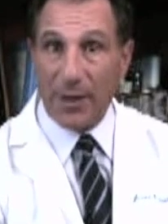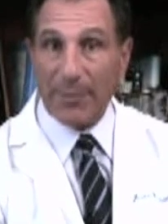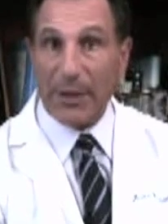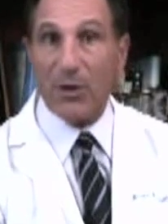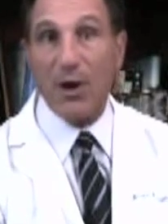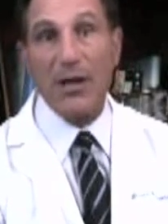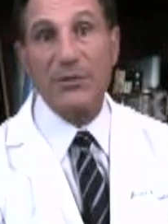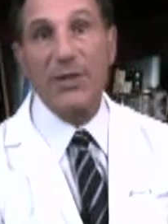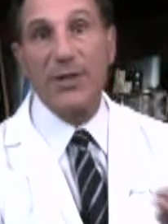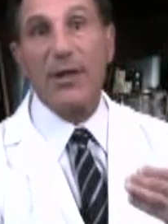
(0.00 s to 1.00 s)

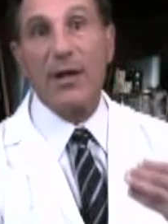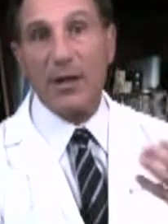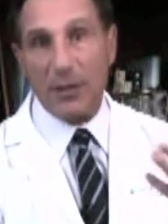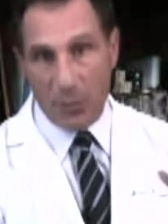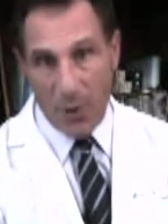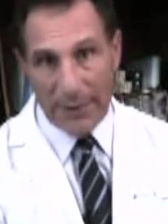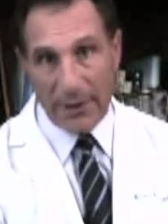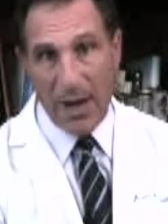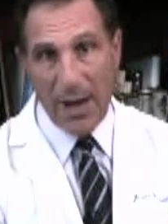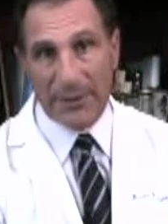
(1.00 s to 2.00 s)
because quite
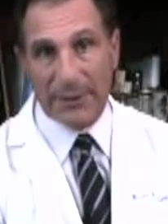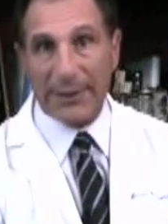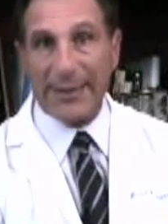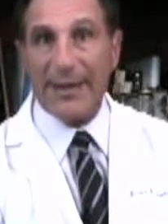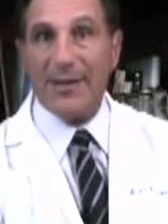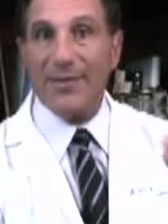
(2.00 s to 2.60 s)
commonly